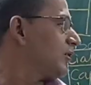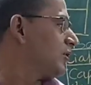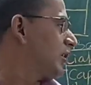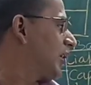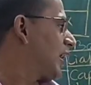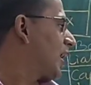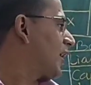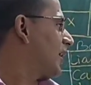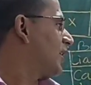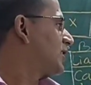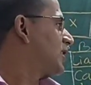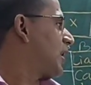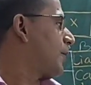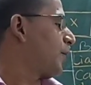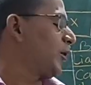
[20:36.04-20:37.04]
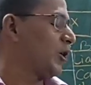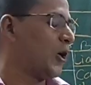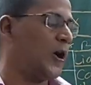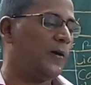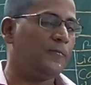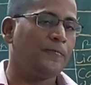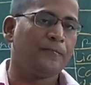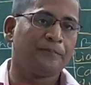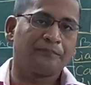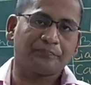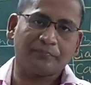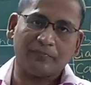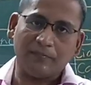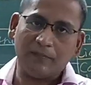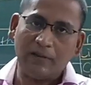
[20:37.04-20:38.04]
they are example of
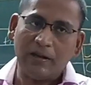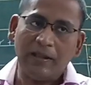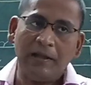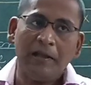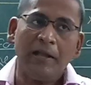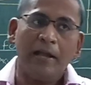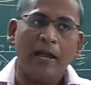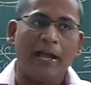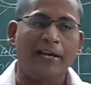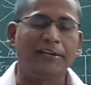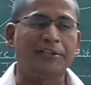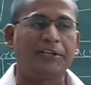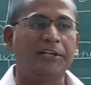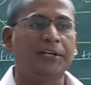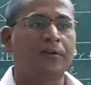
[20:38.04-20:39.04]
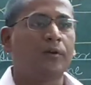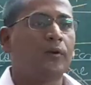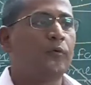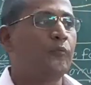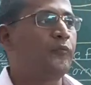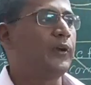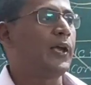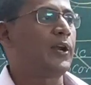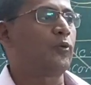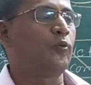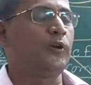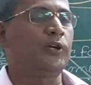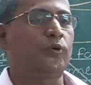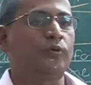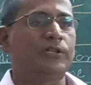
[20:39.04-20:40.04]
anything we are
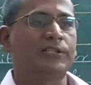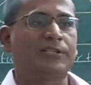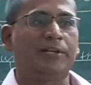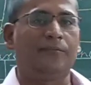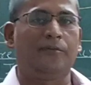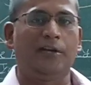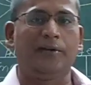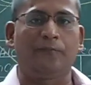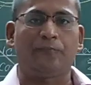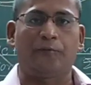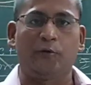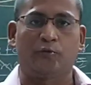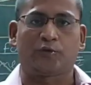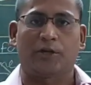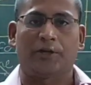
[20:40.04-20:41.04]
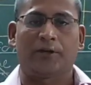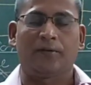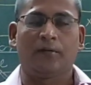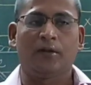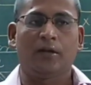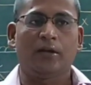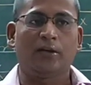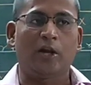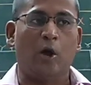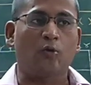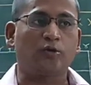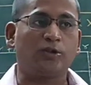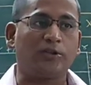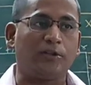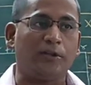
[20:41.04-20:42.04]
going to receive in future.
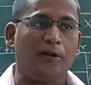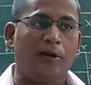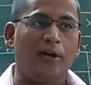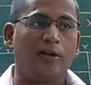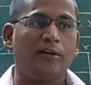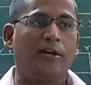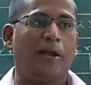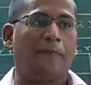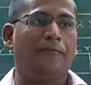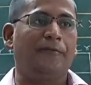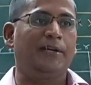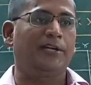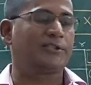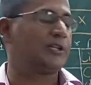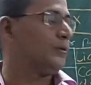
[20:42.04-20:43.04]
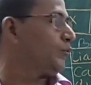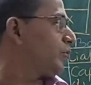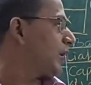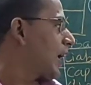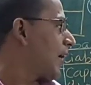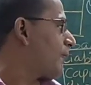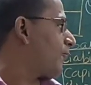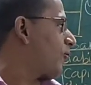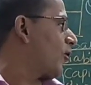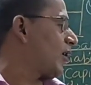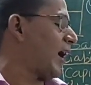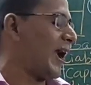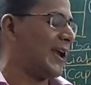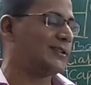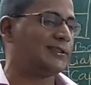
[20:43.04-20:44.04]
Now third definition we have
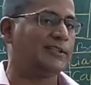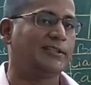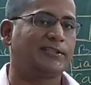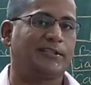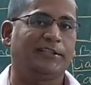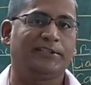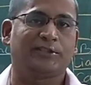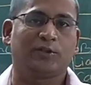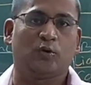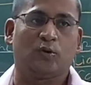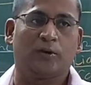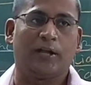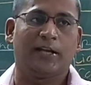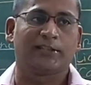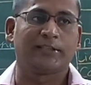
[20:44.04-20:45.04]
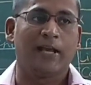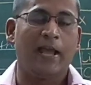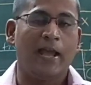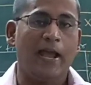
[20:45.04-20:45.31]
for assets is known as